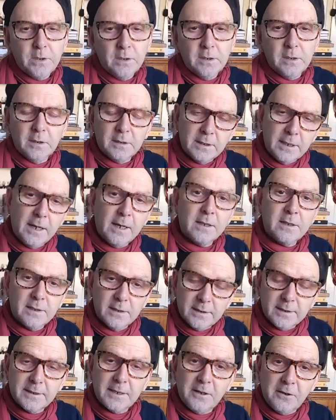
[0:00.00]
the text
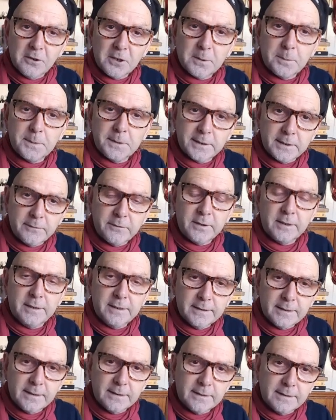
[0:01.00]
itself specifically
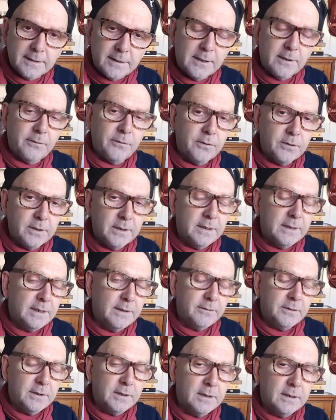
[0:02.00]
said this is for the
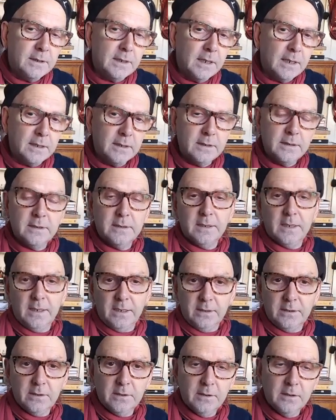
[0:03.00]
living and the
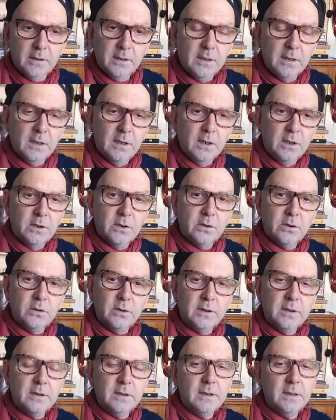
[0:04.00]
dead. So
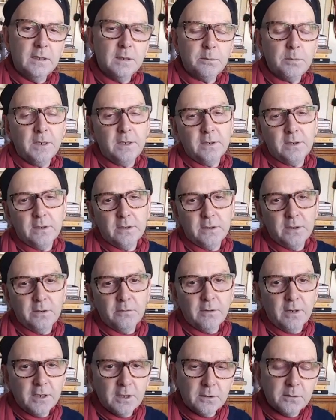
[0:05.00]
these places, the
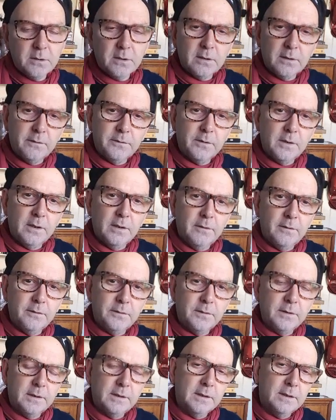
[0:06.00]
arrangement
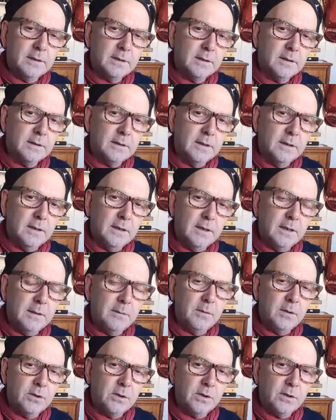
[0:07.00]
of these
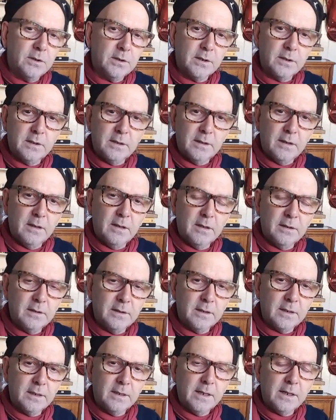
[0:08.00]
images and
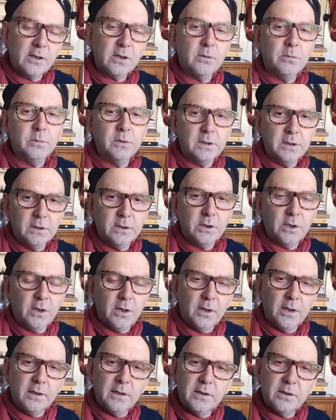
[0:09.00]
the connection with the
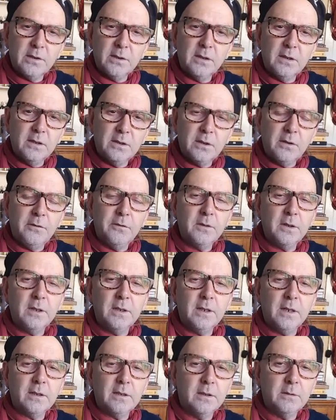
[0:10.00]
giant is often
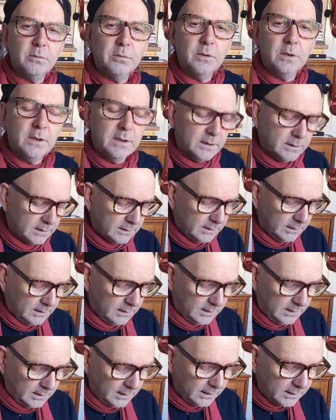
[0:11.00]
connected with
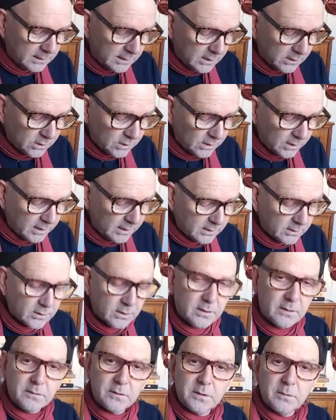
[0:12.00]

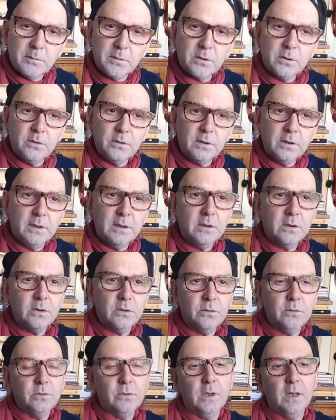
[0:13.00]
initiation of some sort
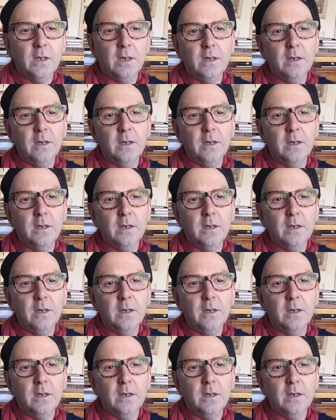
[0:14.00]
into